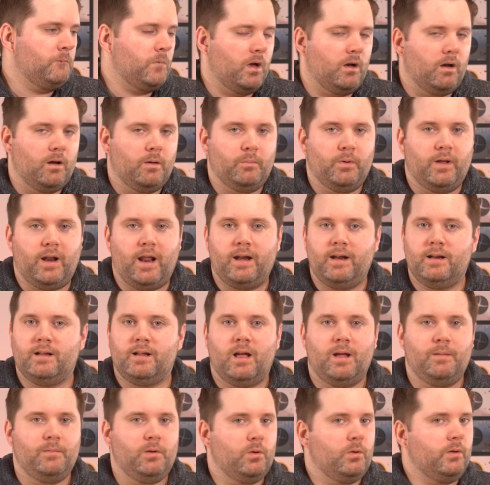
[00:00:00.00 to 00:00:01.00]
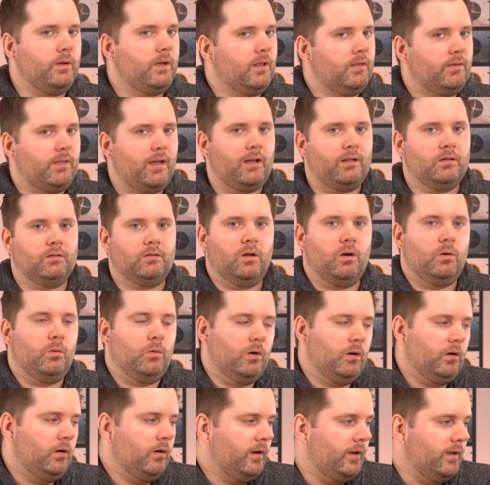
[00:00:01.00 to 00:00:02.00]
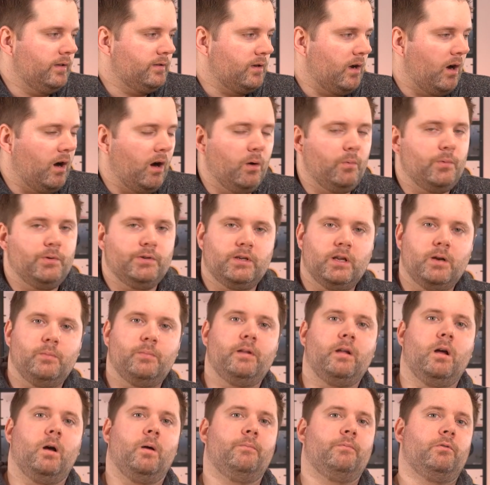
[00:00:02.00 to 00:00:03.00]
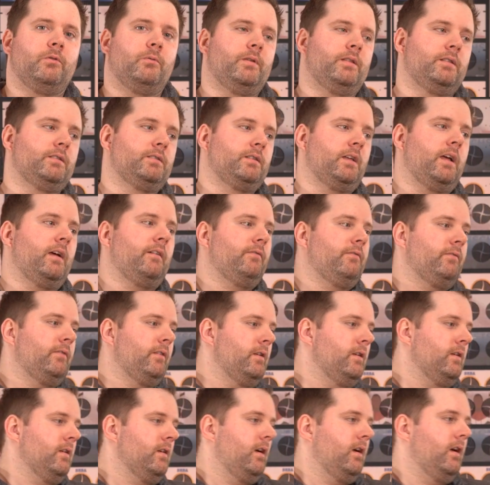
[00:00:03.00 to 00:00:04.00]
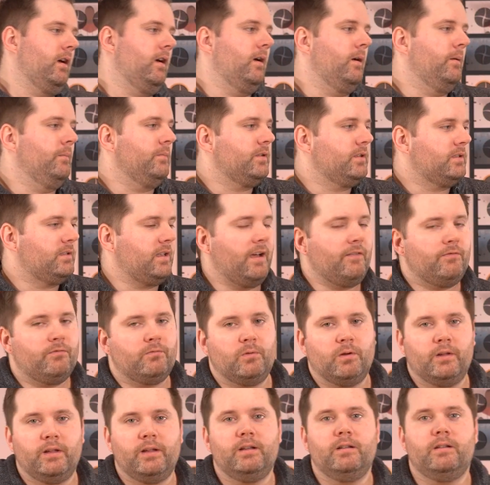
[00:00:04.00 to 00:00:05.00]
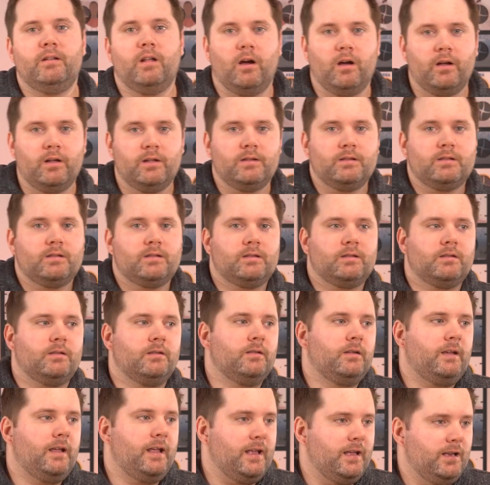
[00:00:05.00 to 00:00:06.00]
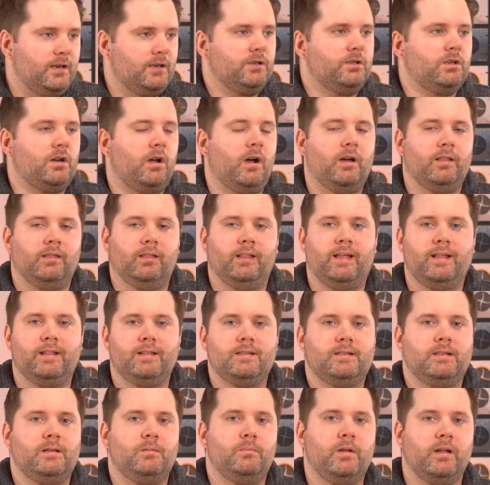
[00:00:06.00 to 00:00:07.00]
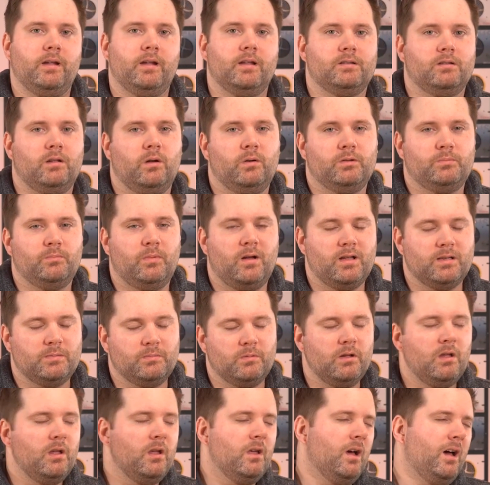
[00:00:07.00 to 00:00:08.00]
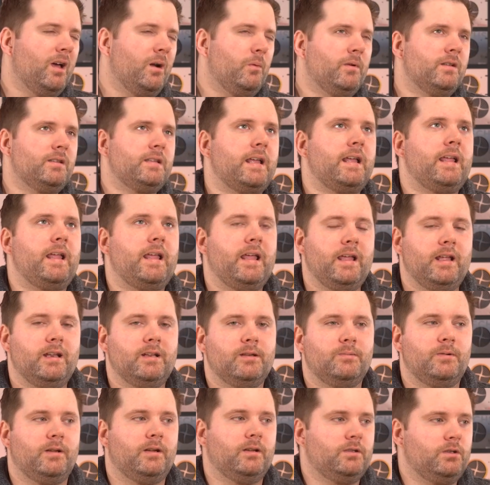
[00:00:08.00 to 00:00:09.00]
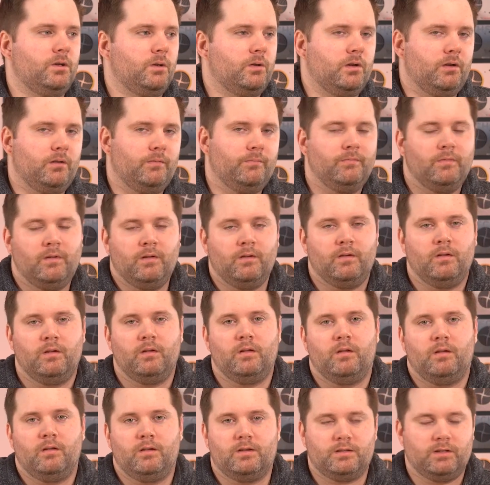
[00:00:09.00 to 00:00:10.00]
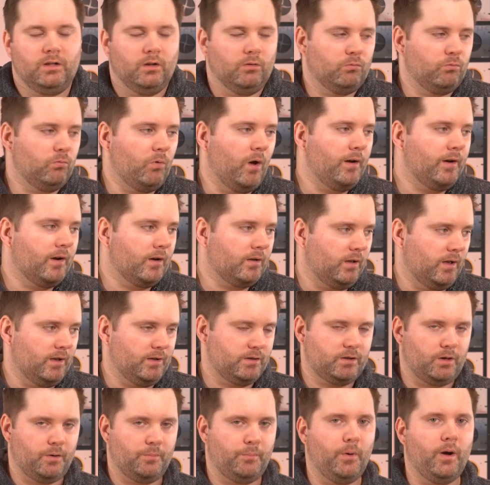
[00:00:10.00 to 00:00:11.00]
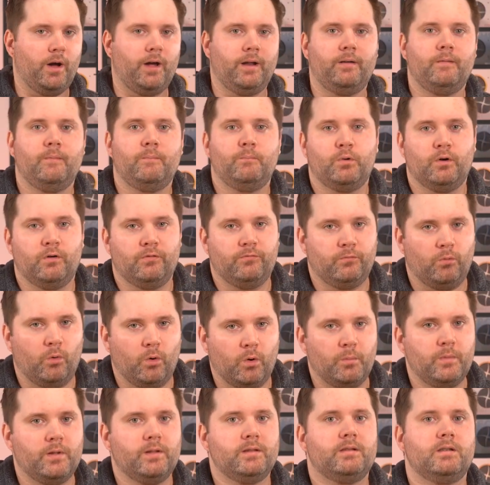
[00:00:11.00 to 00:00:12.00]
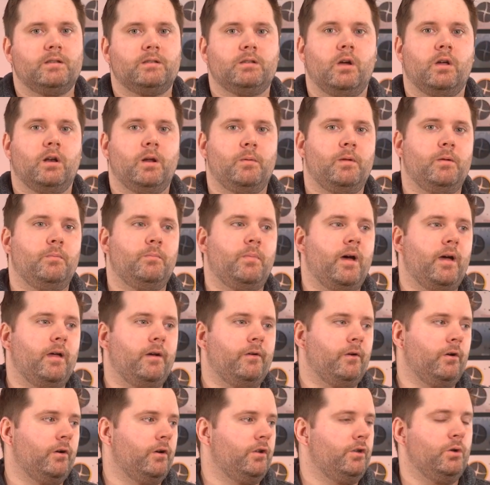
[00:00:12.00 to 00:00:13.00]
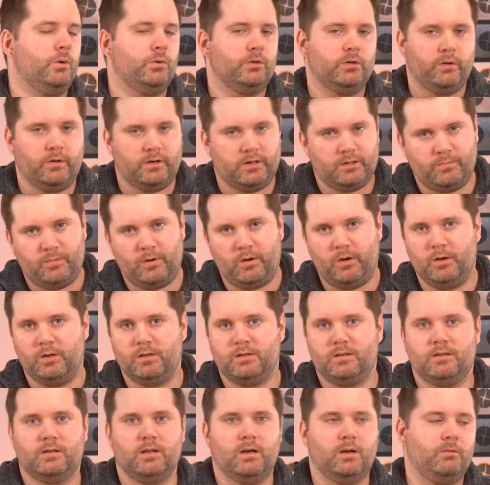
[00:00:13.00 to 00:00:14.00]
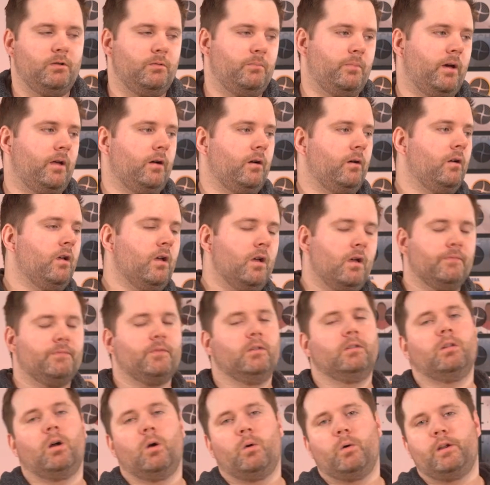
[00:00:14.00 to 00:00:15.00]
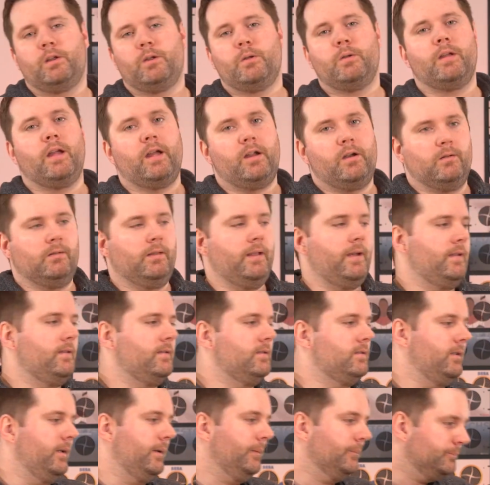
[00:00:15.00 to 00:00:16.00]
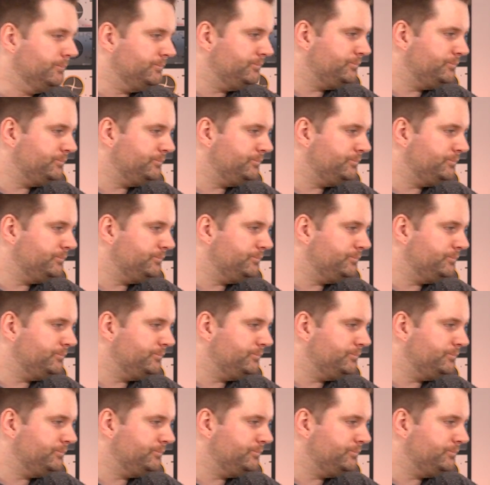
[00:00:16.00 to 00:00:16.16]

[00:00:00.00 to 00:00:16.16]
but anytime you can get that lower, it's always going to be helpful in Ceph. Ceph really does hinge on latency being as low as possible. I don't say hinge because you can still run a cluster, but performance is going to be better, user experience is going to be better, the lower you can get your latency.